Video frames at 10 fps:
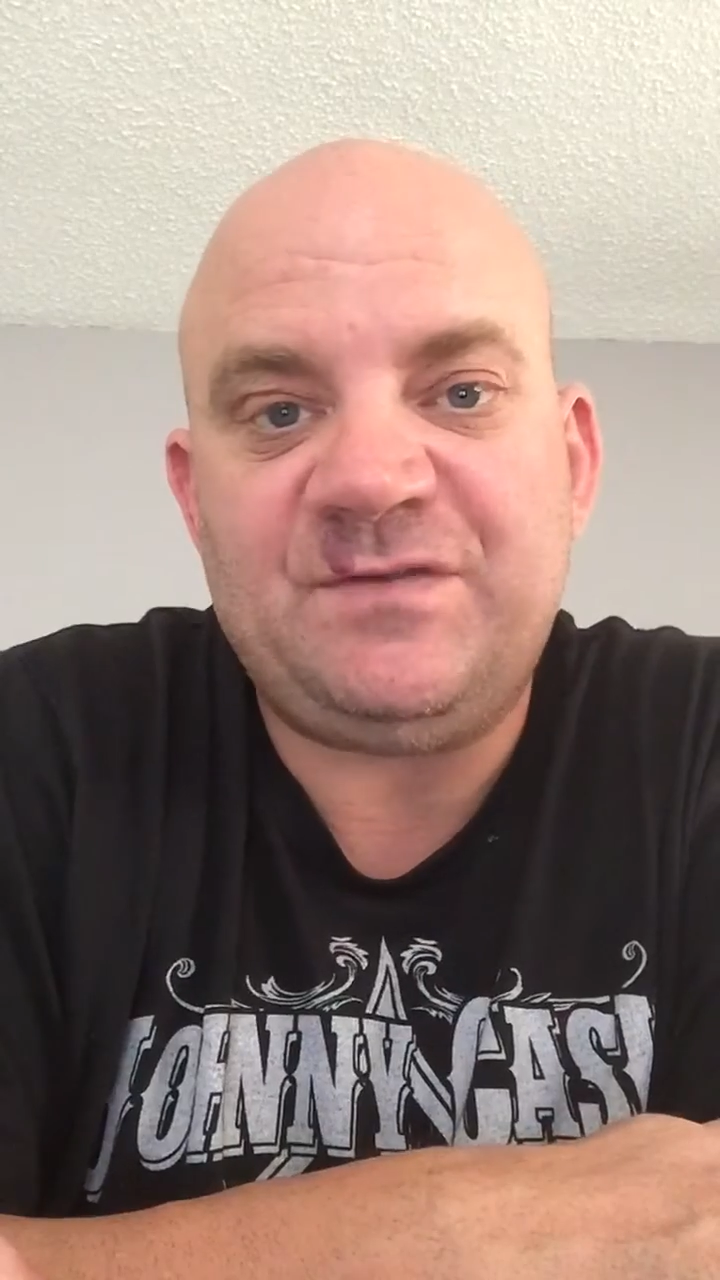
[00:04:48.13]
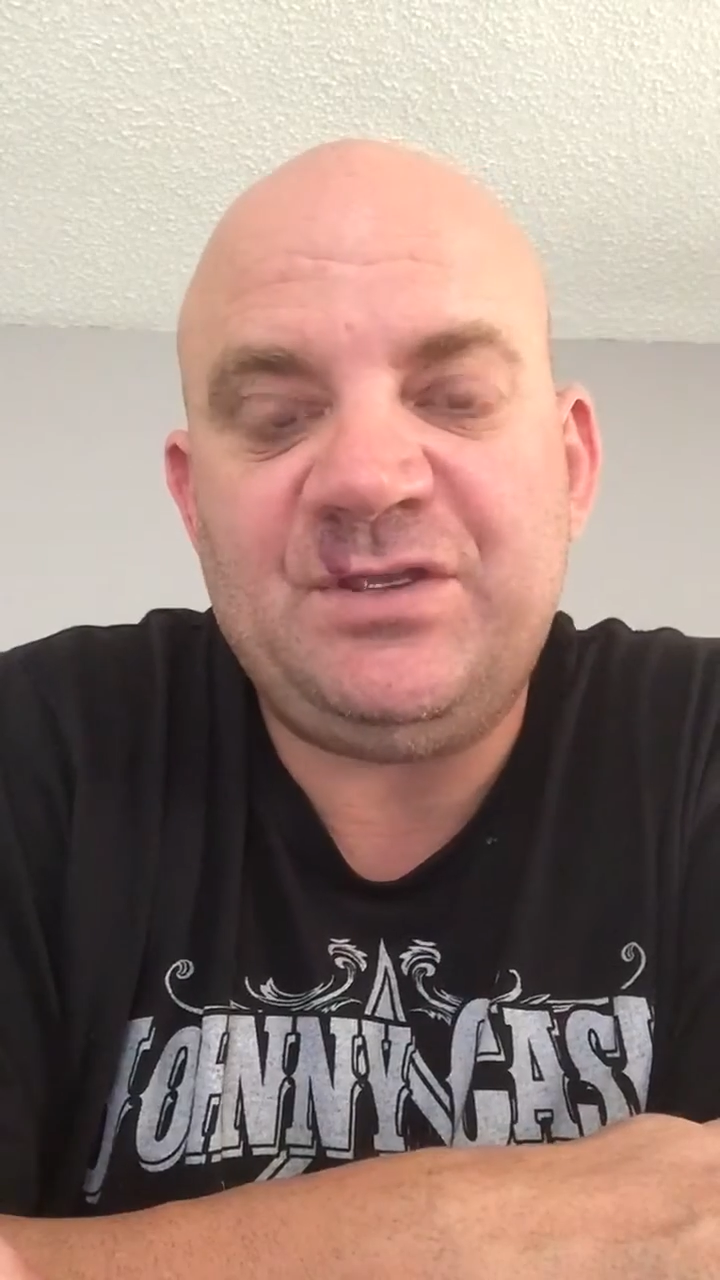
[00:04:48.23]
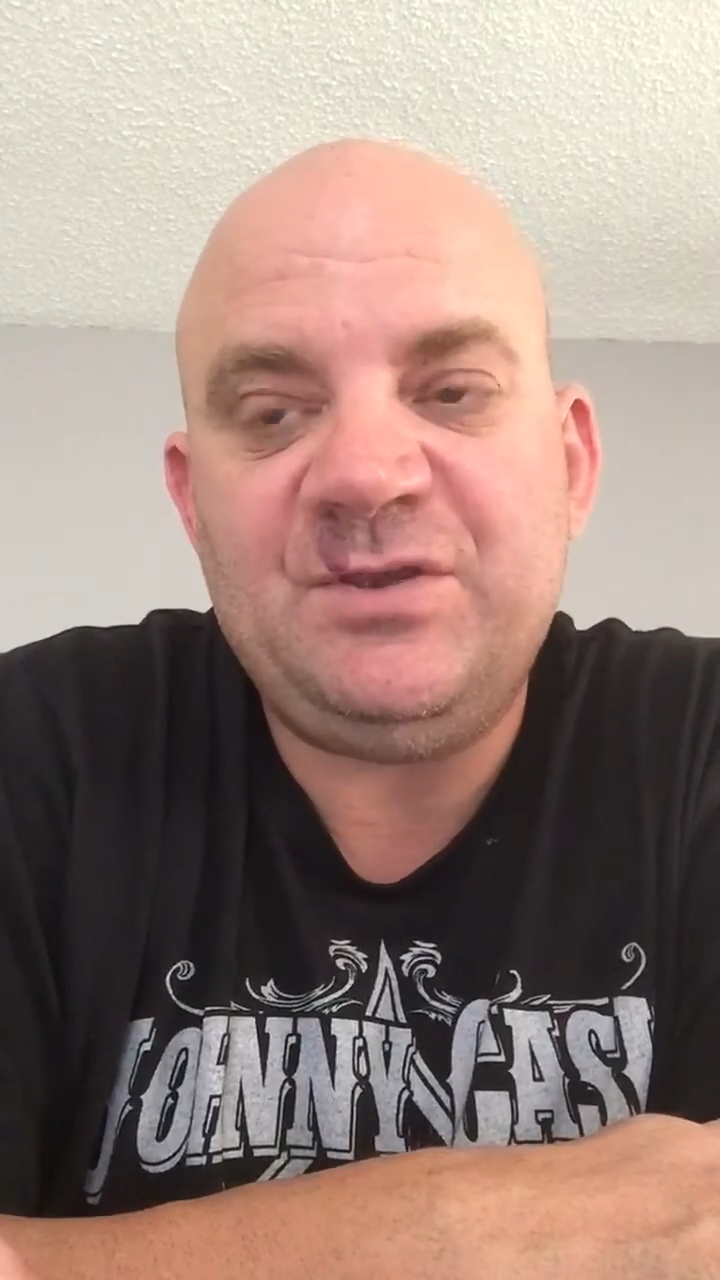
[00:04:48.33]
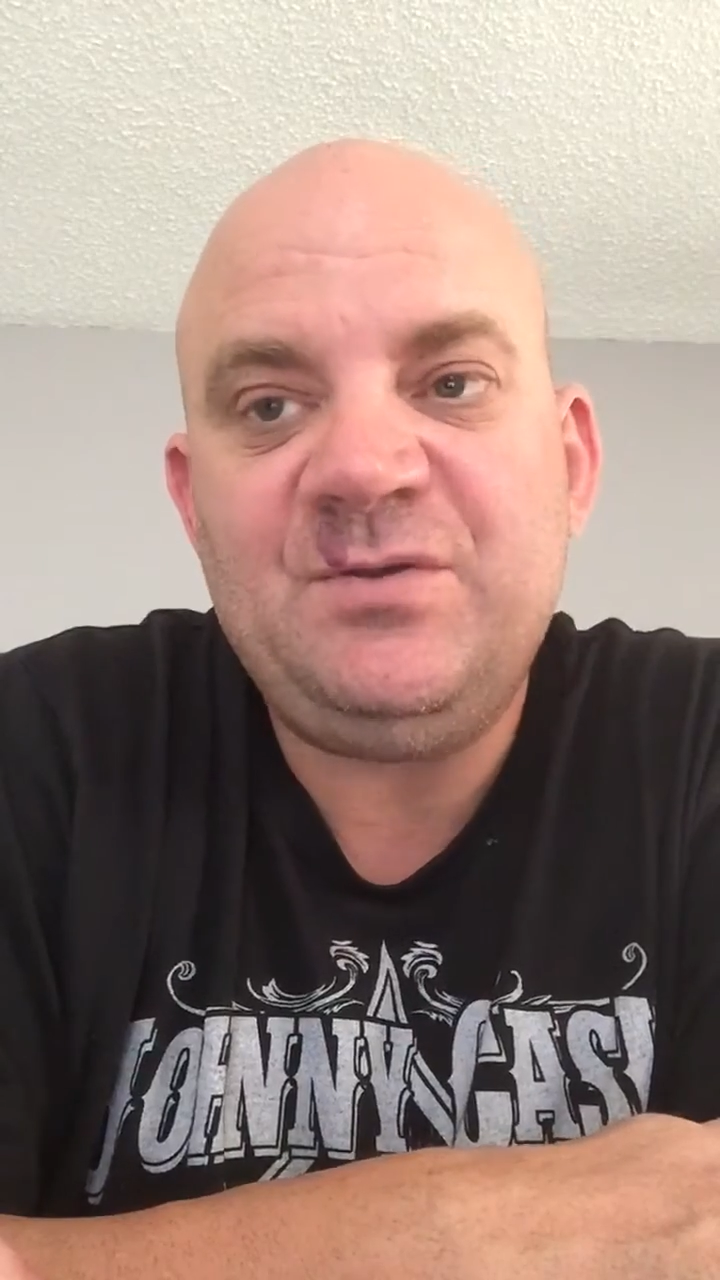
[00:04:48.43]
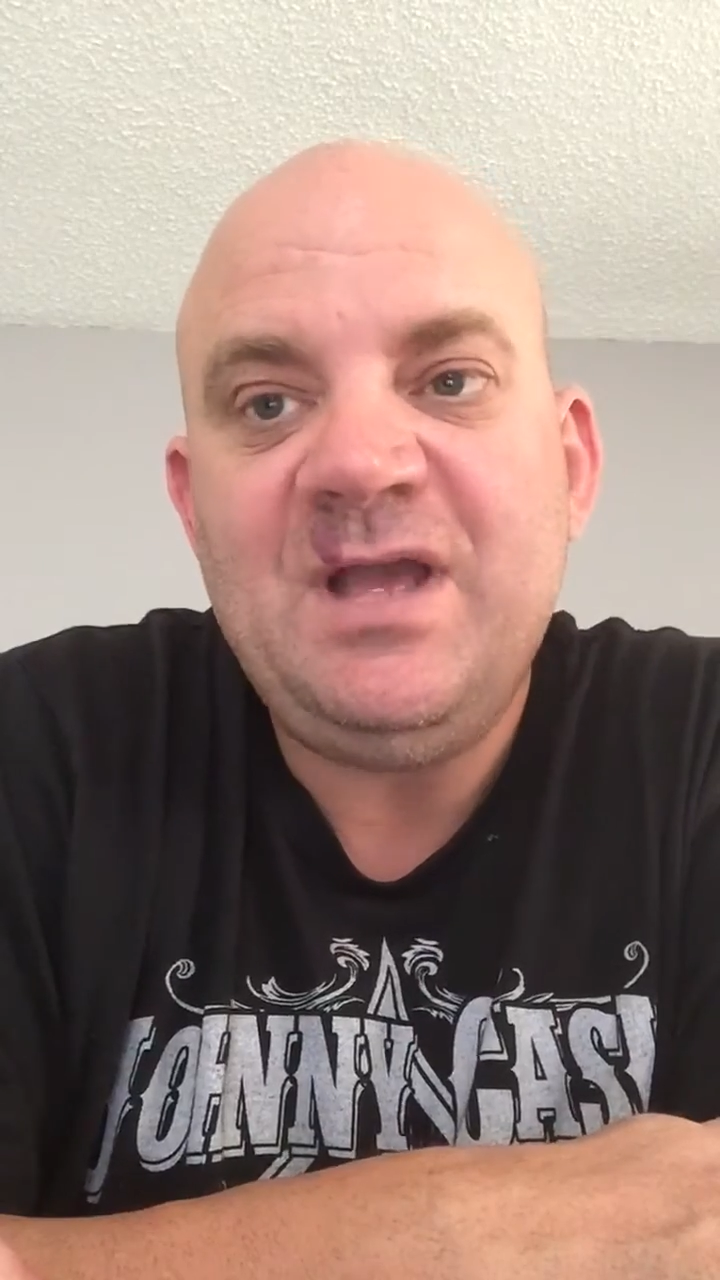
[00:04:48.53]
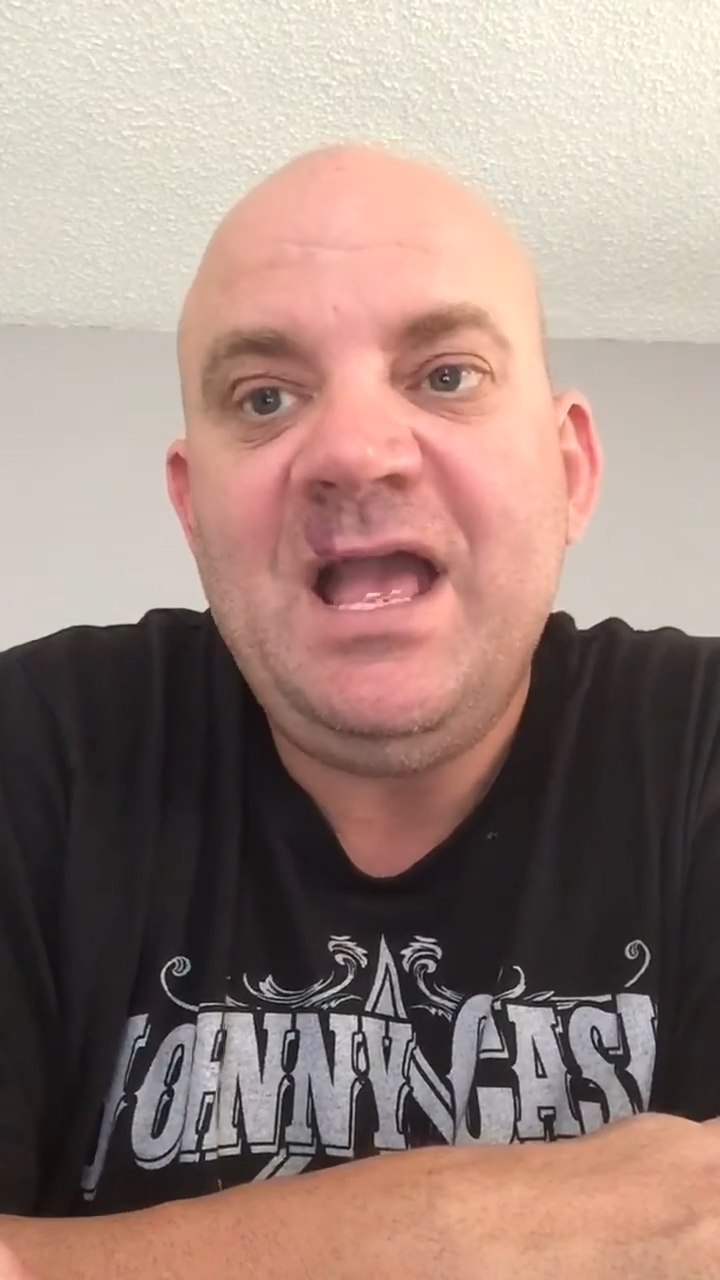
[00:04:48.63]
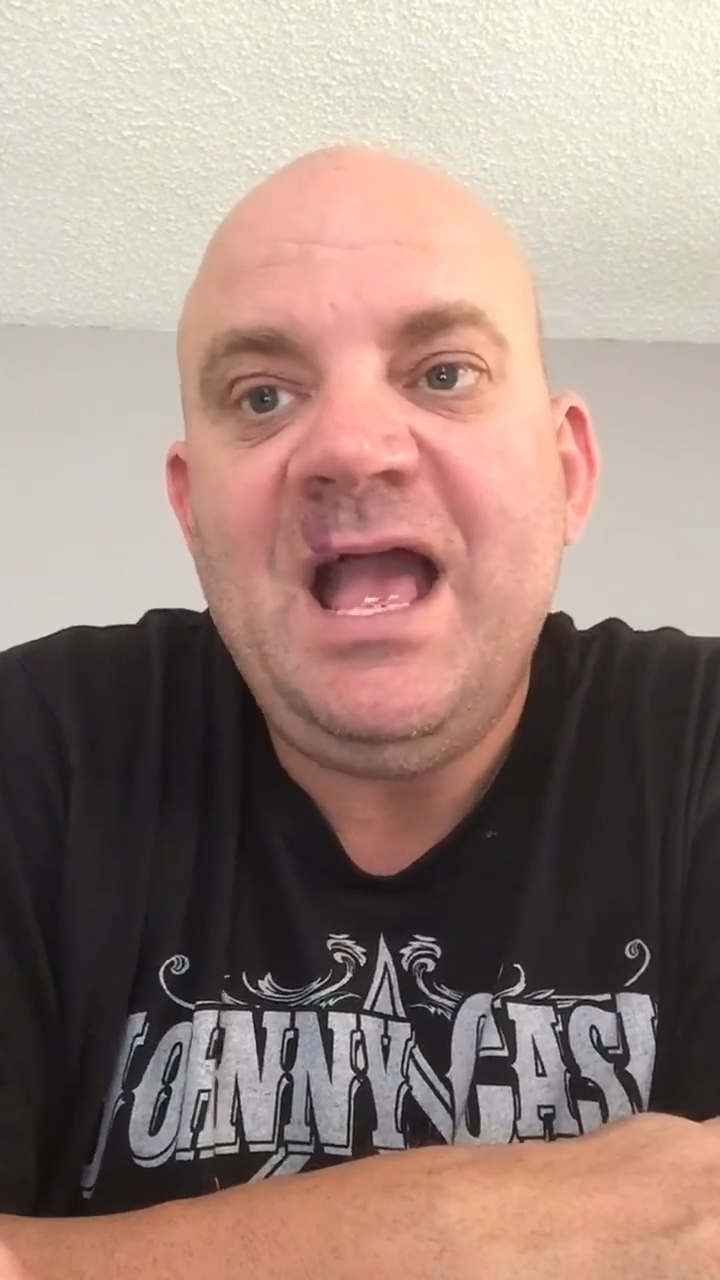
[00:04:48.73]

for you.